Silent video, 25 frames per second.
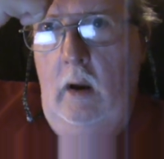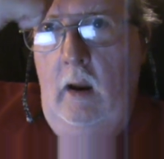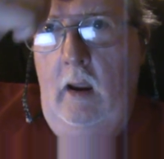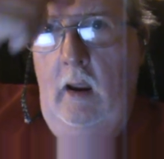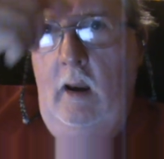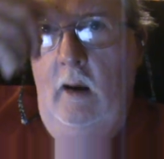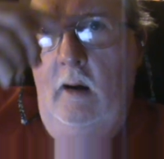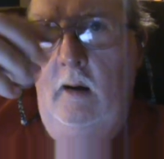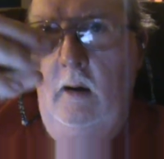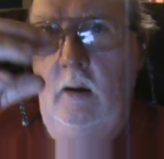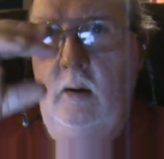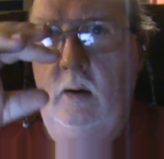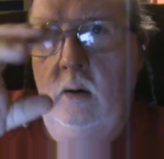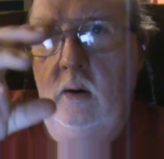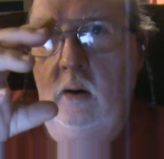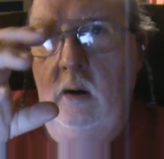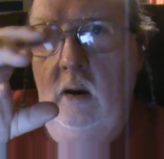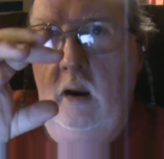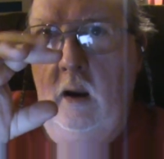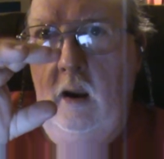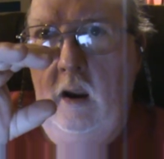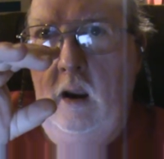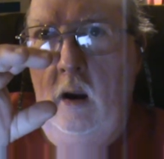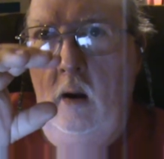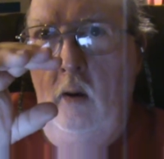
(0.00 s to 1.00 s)
and
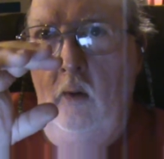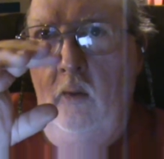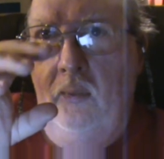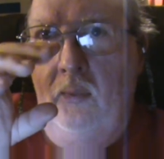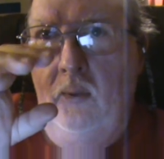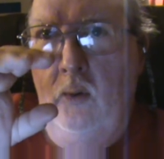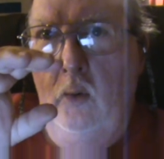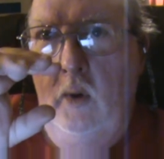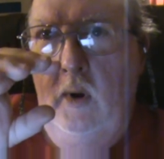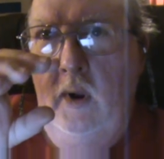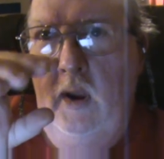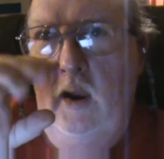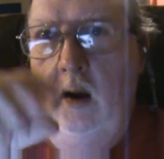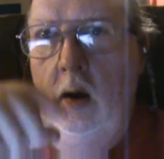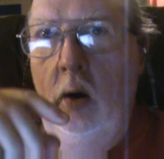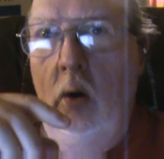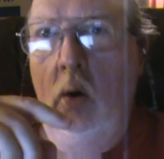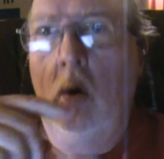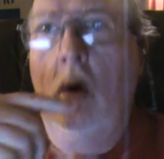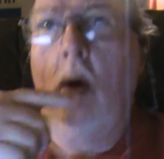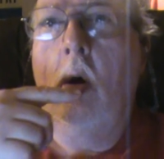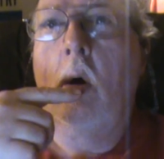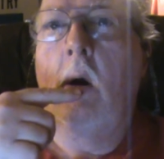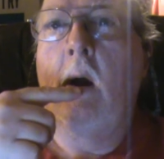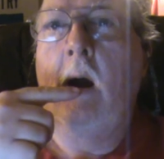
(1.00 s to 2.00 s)
out through
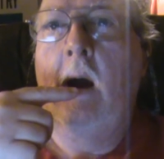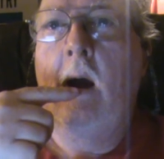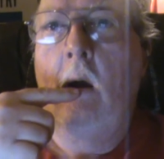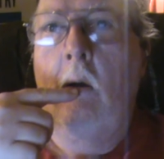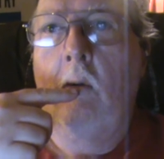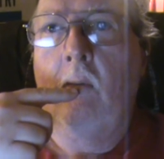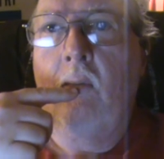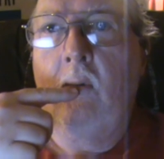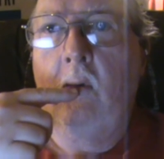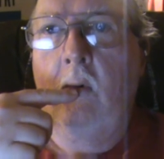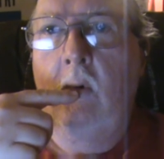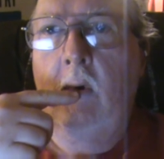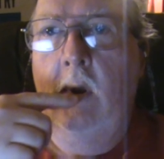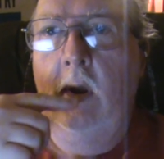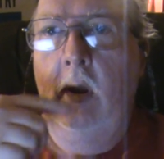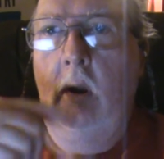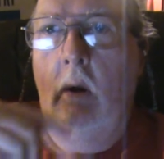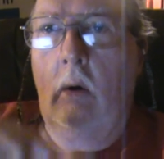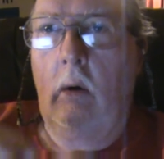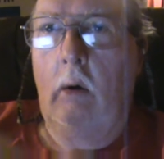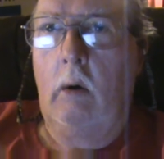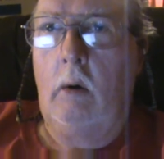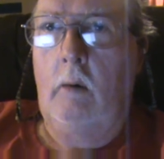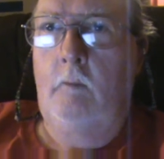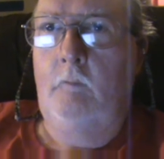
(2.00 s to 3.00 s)
here or out through
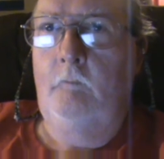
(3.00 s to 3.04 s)
here.